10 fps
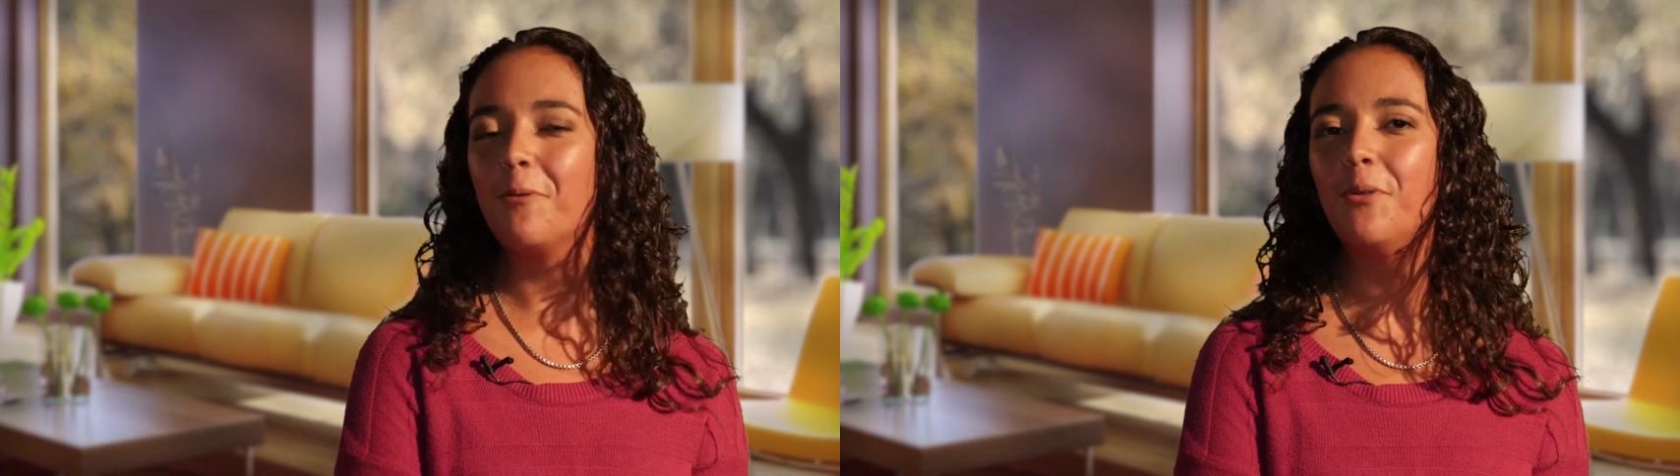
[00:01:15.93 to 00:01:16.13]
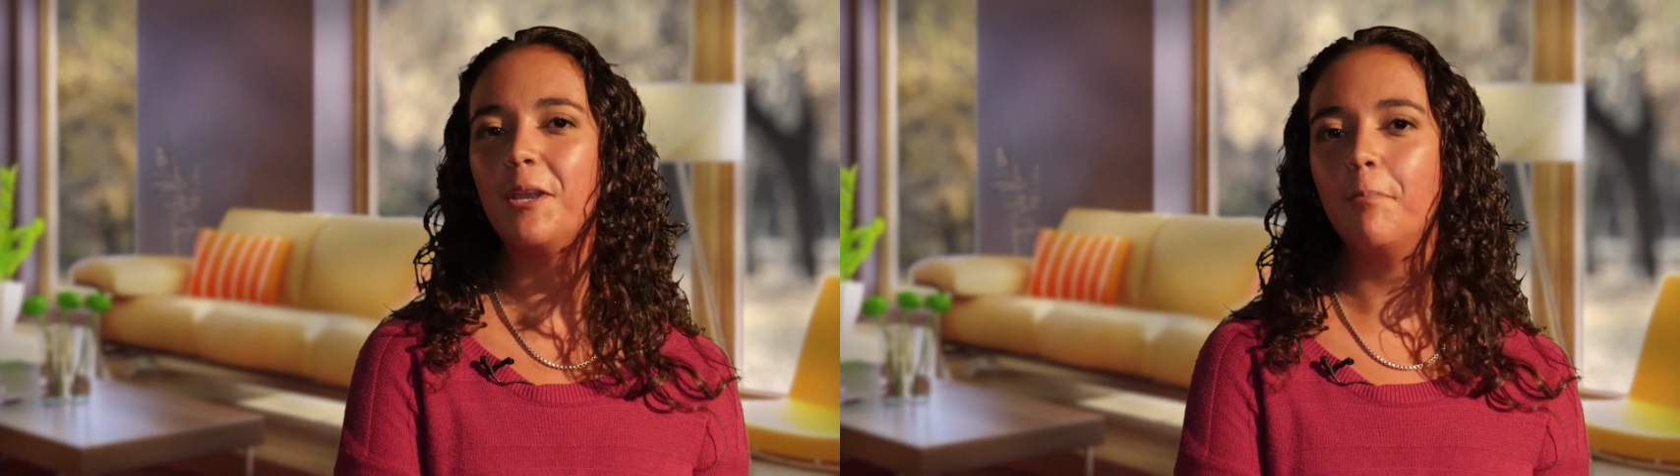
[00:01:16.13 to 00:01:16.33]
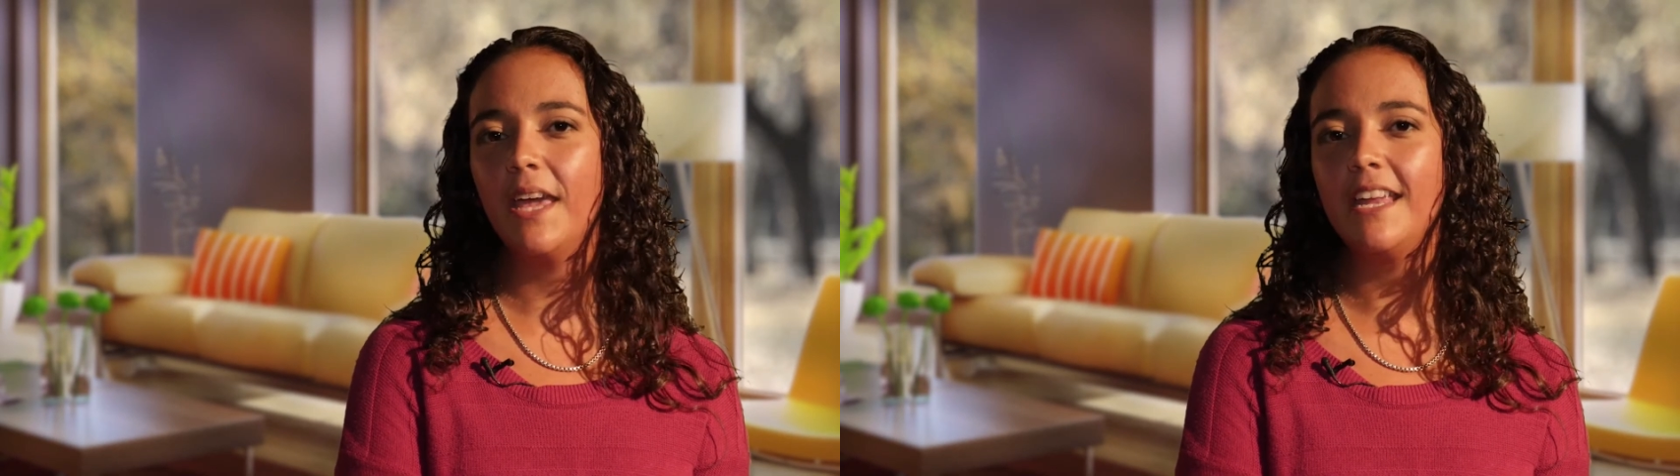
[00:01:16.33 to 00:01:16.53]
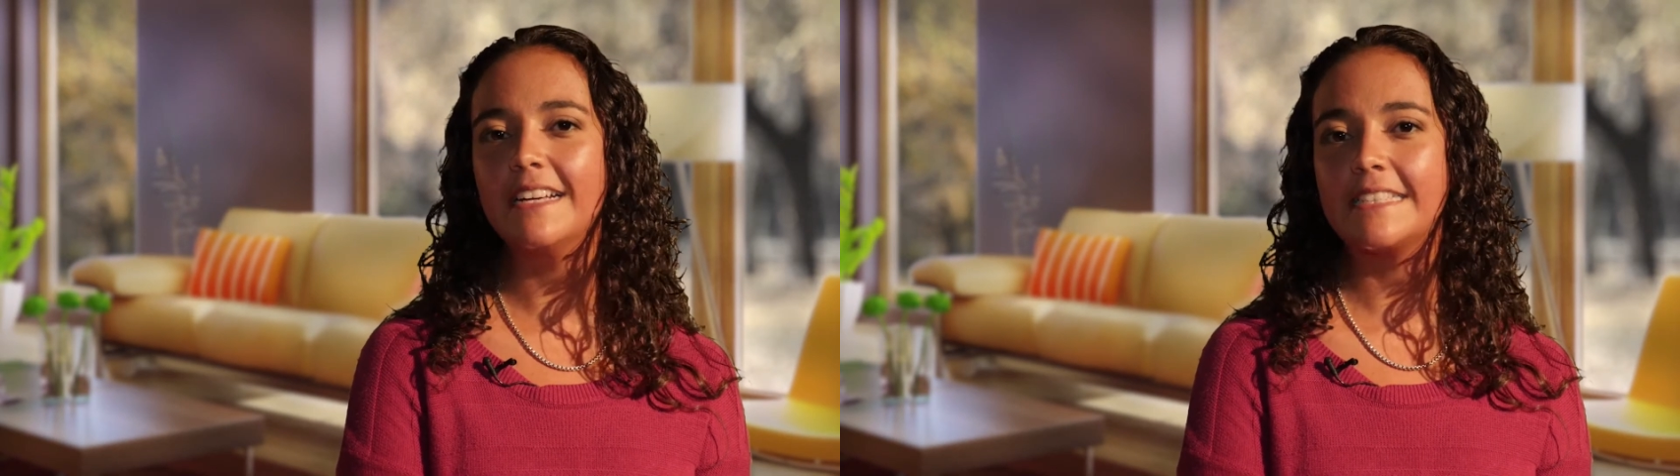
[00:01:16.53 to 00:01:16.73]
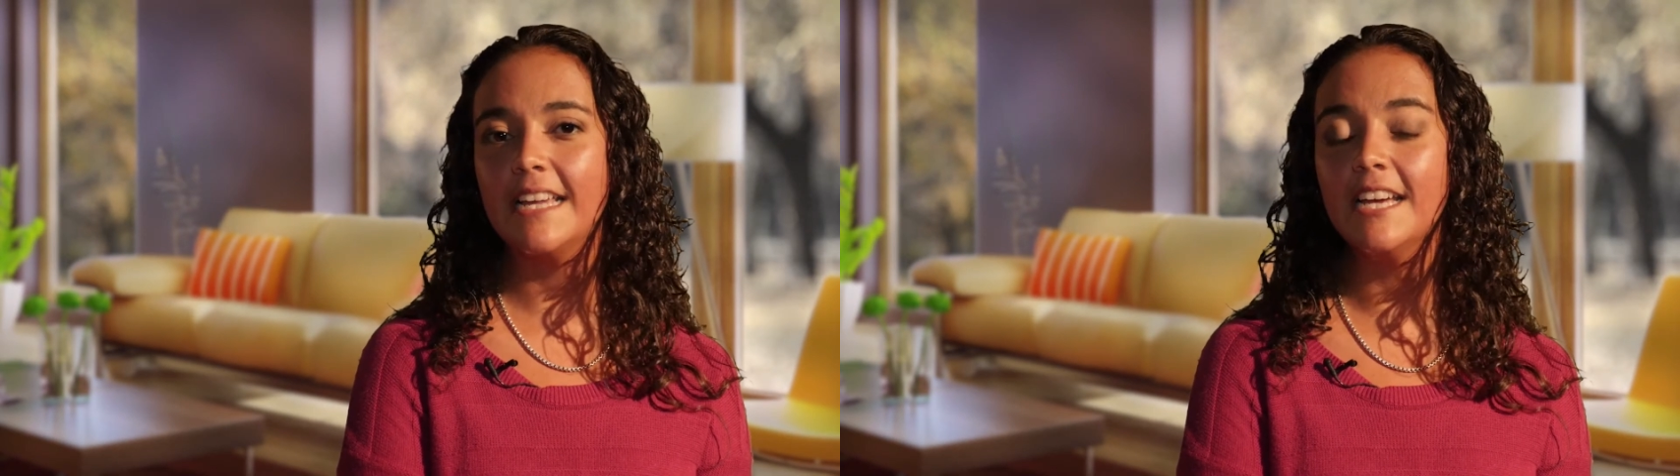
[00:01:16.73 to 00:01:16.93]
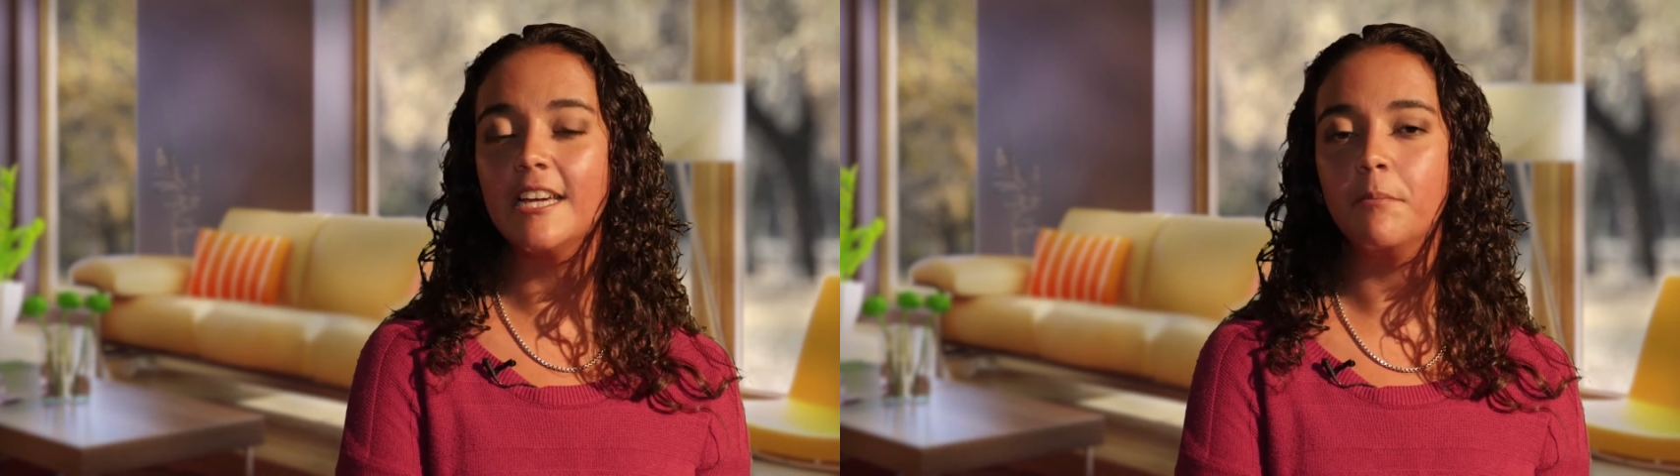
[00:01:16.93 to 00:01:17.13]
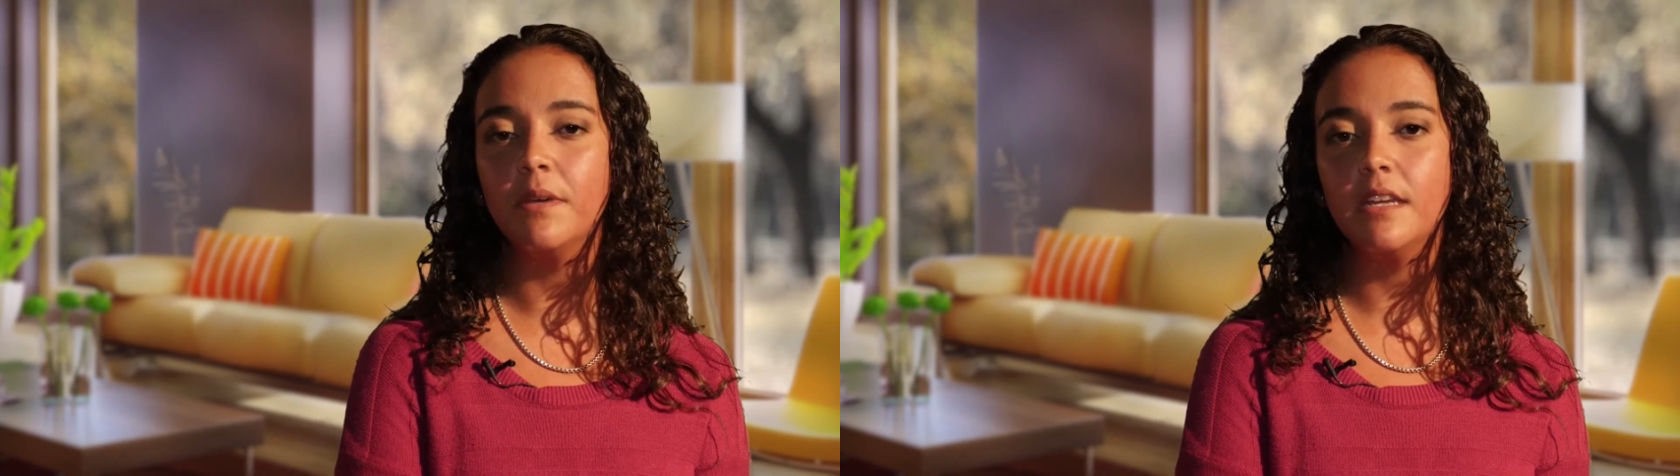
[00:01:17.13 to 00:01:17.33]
of money paid on time,